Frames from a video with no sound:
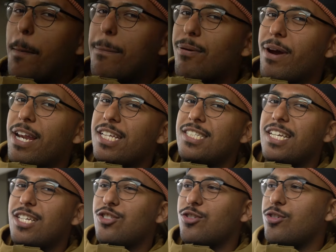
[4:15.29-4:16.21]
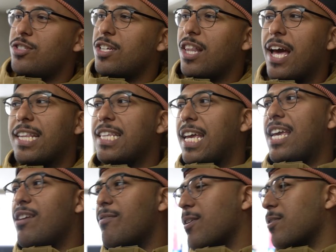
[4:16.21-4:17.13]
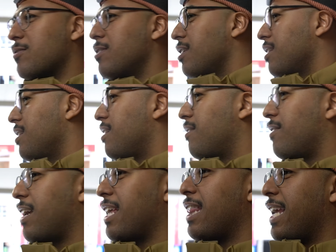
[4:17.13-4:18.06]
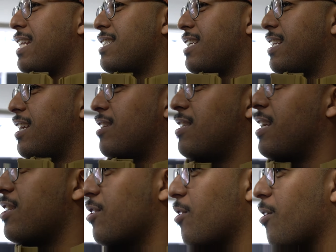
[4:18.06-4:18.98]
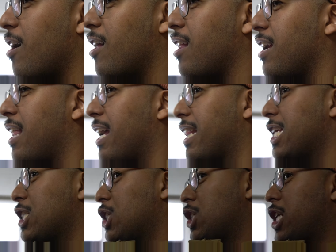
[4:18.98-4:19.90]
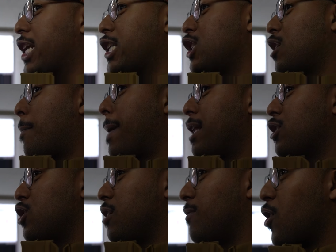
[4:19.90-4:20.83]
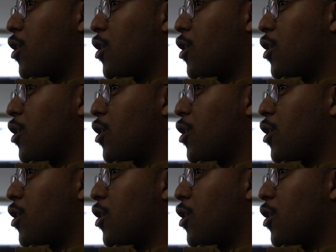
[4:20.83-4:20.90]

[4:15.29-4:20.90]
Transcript: the predecessor to like the Evo, like Lancia Delta Integrale. Like this is an expensive